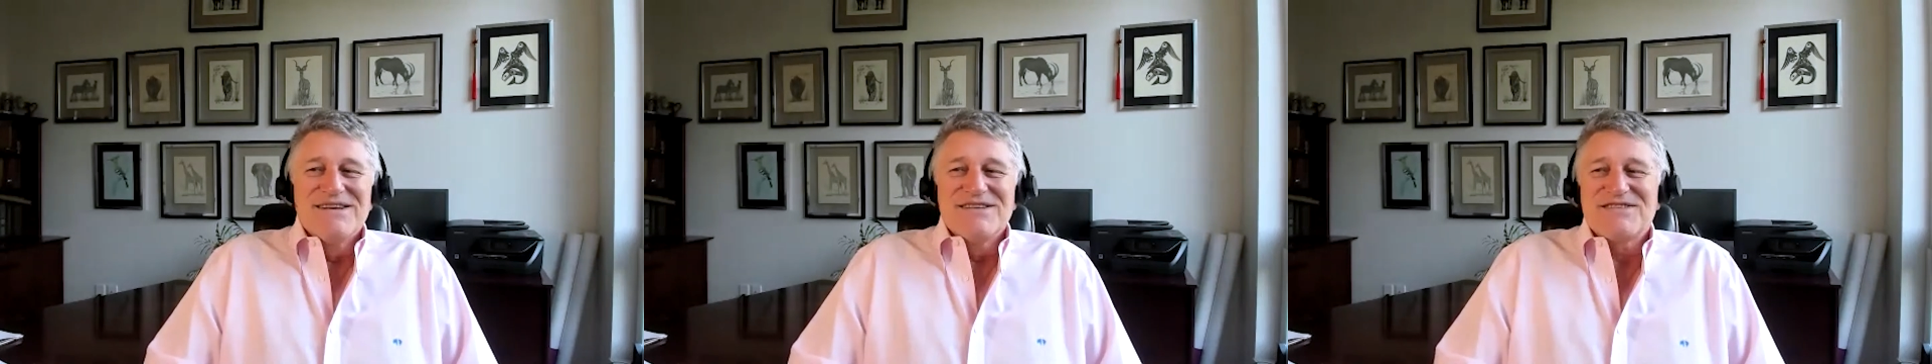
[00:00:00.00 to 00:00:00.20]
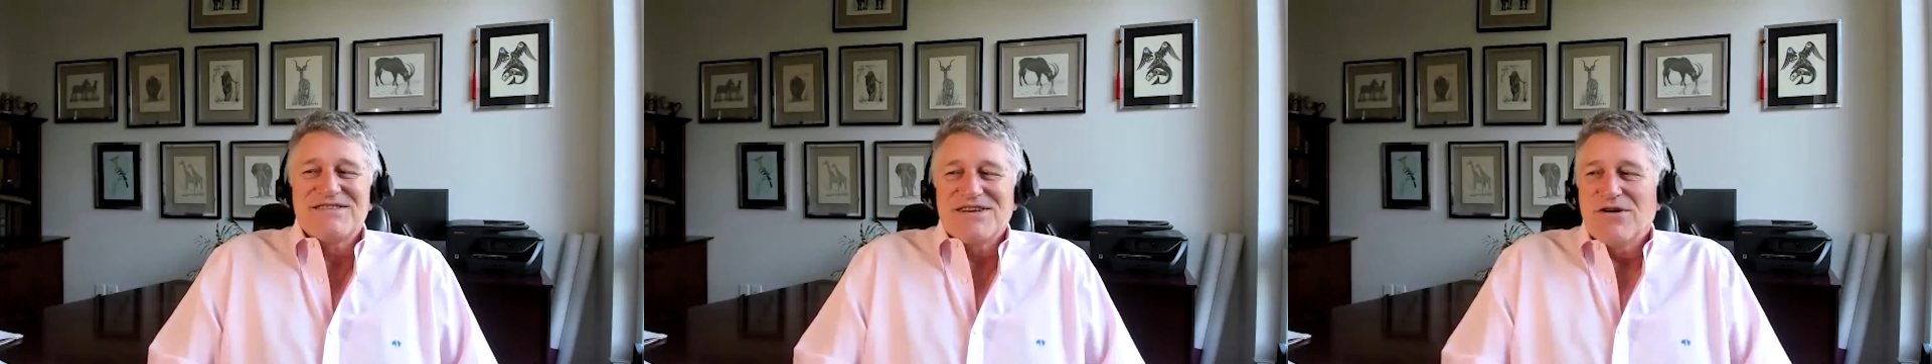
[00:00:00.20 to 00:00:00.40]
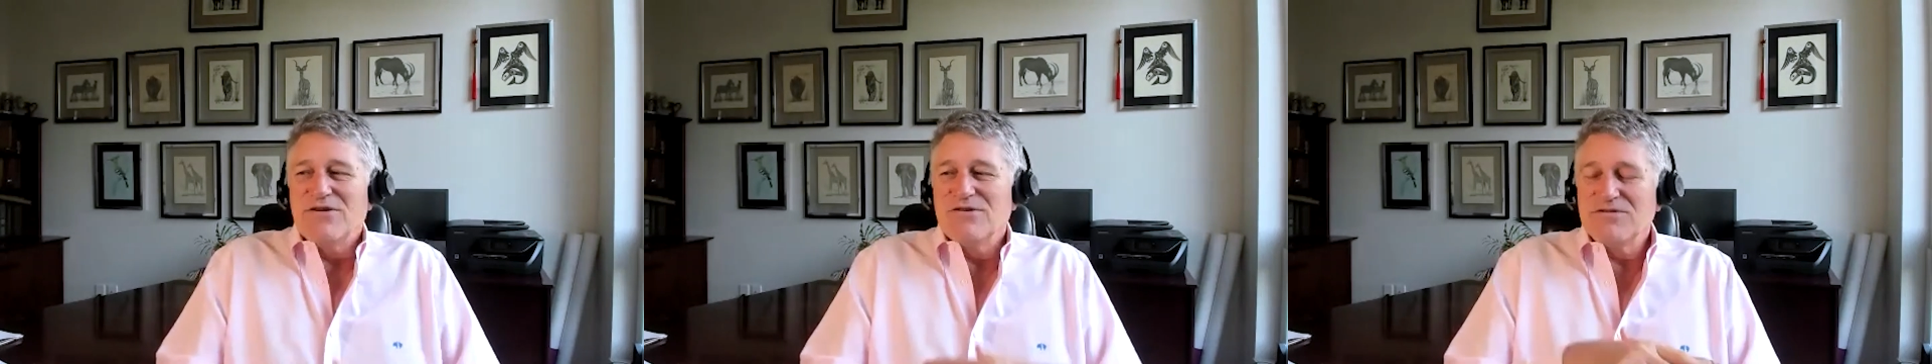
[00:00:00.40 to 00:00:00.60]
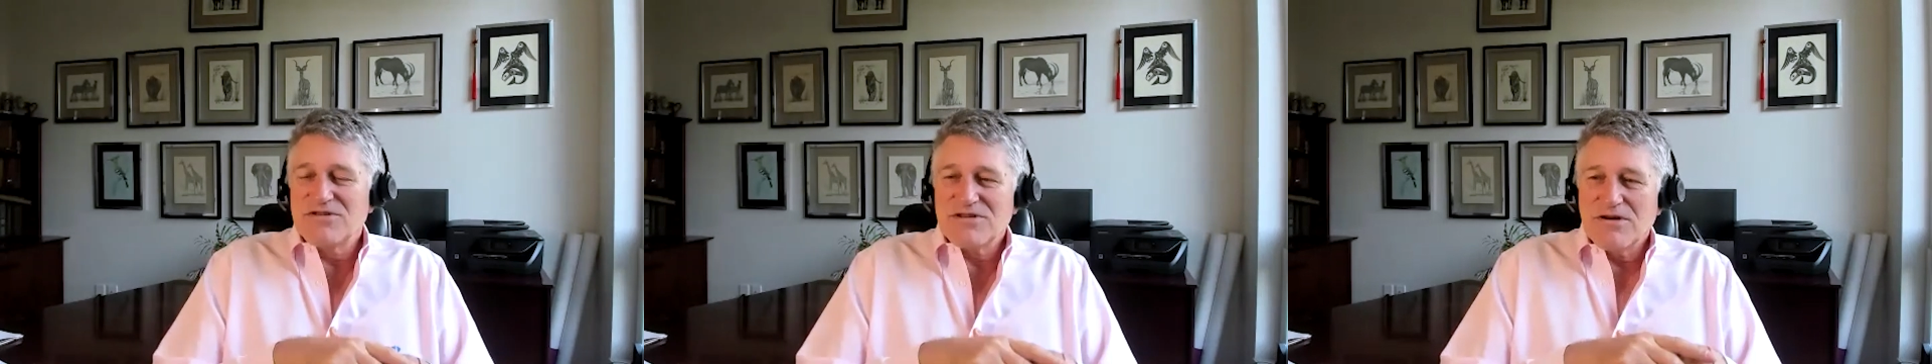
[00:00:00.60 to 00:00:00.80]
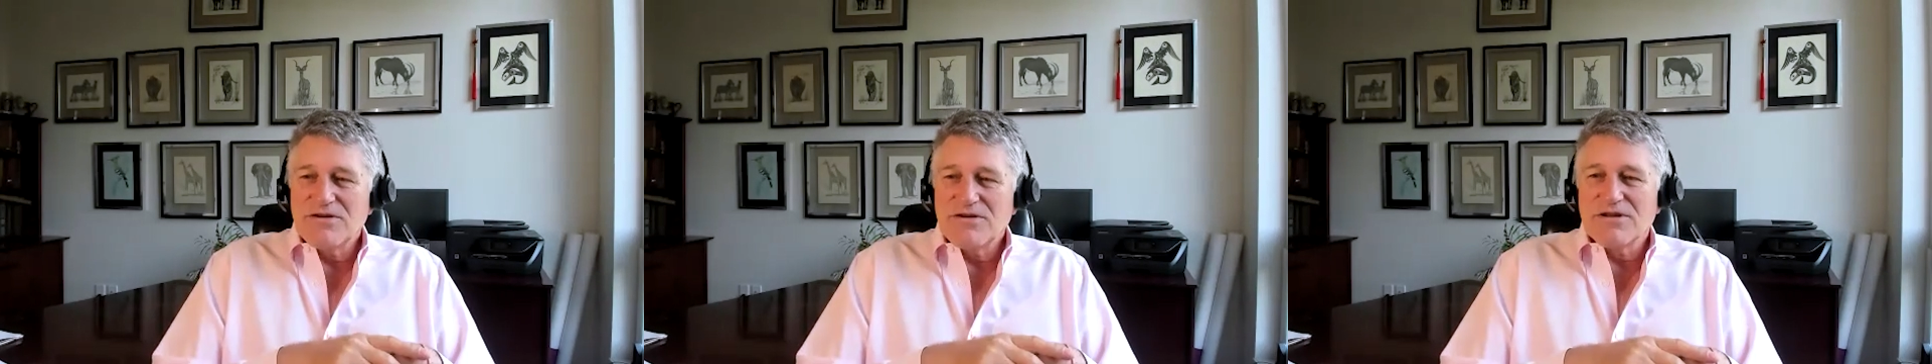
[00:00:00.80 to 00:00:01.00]

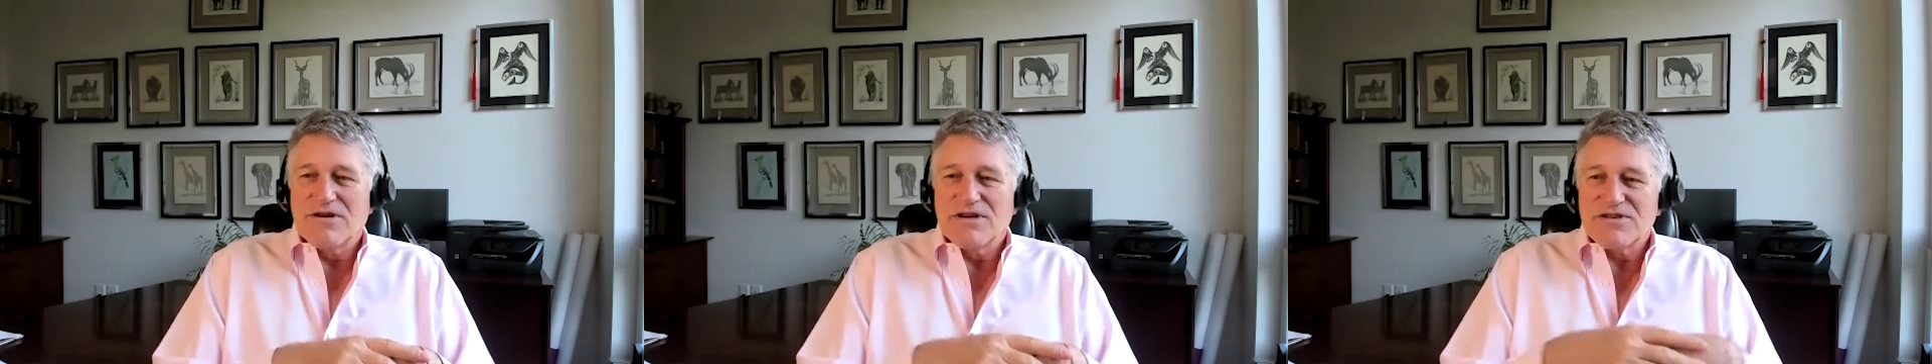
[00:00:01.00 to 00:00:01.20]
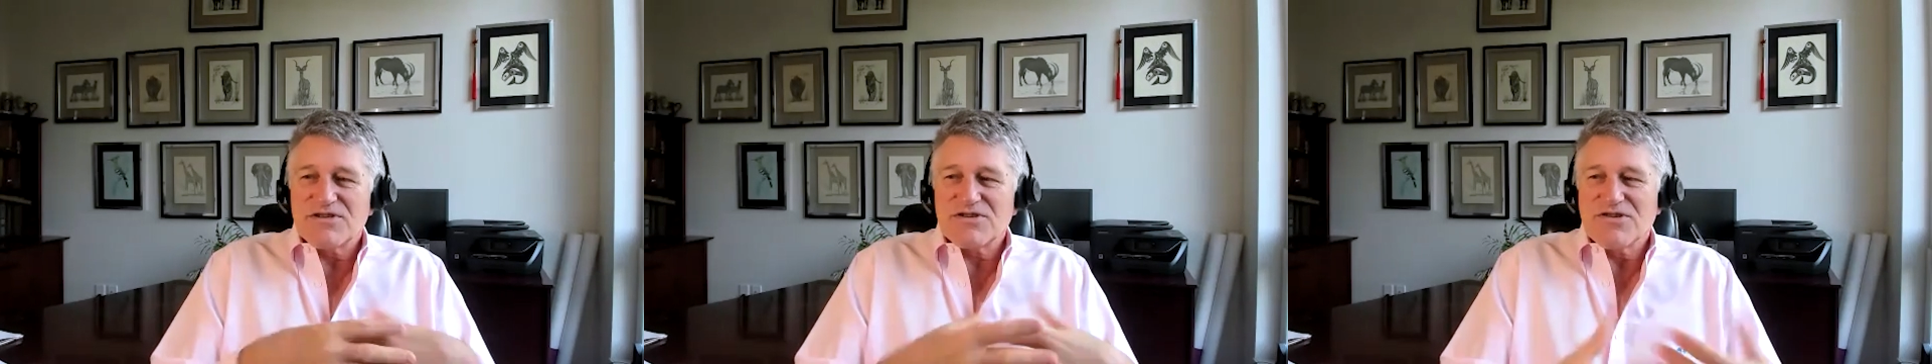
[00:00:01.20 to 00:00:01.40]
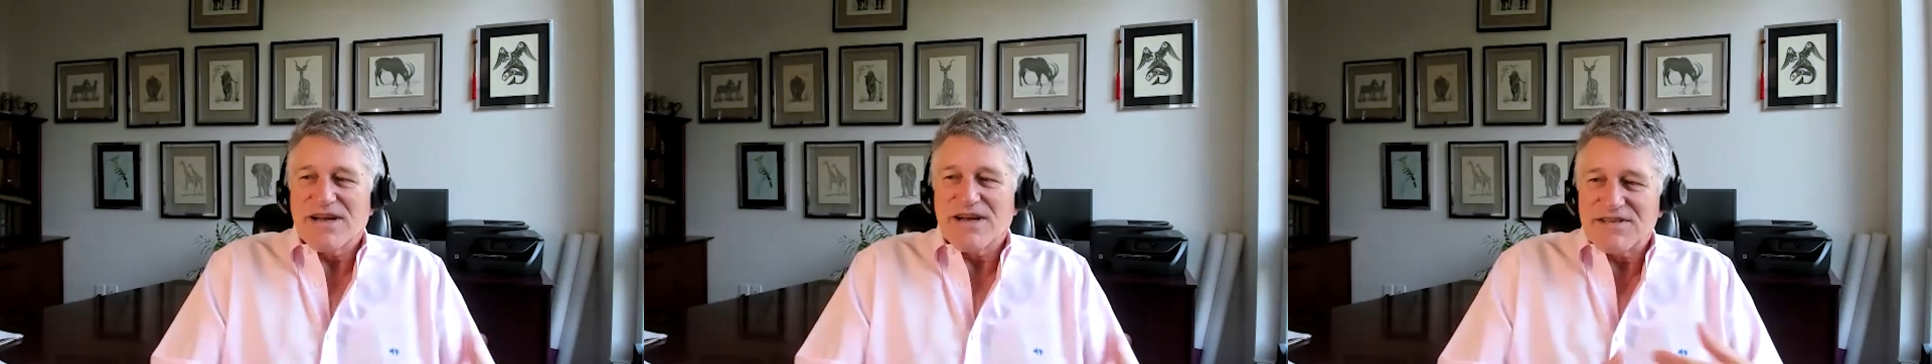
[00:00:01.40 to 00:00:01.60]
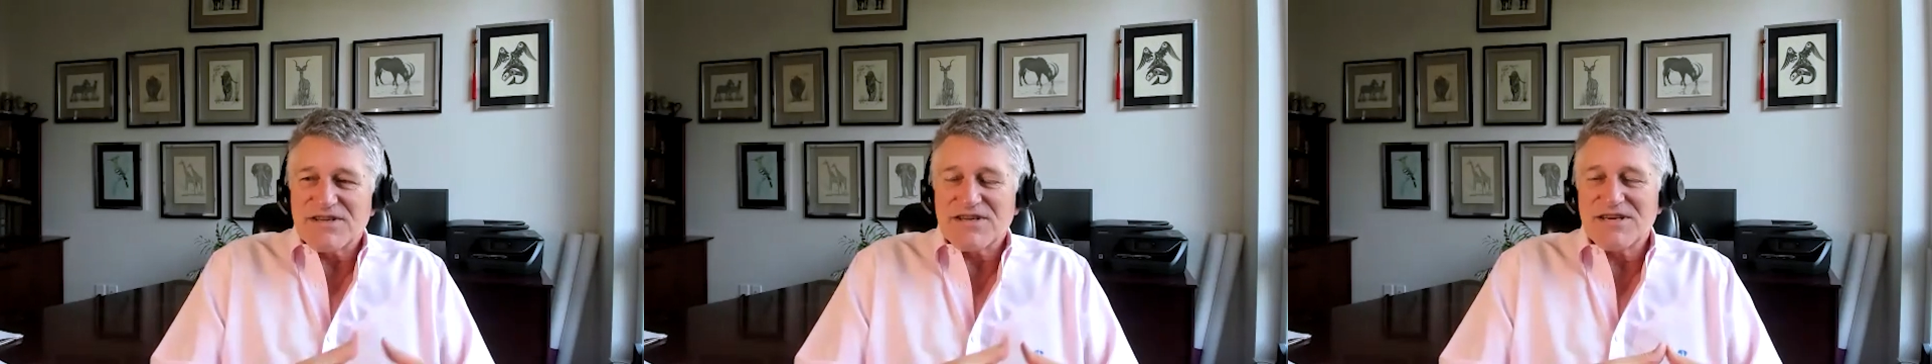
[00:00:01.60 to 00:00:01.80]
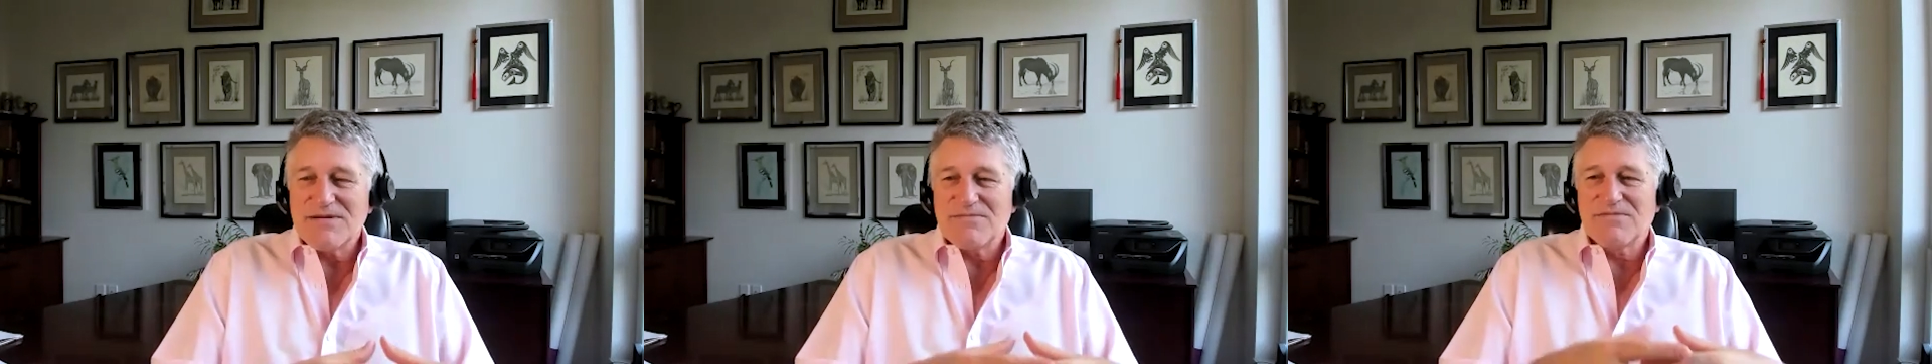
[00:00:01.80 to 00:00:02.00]
So you know, it's great
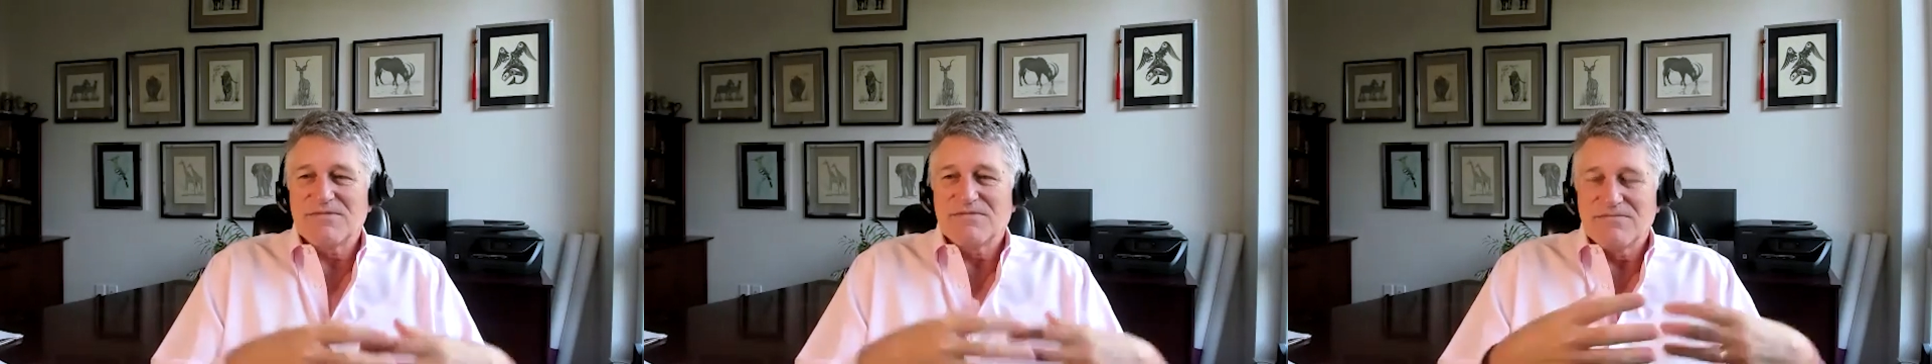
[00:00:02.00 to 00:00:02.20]
to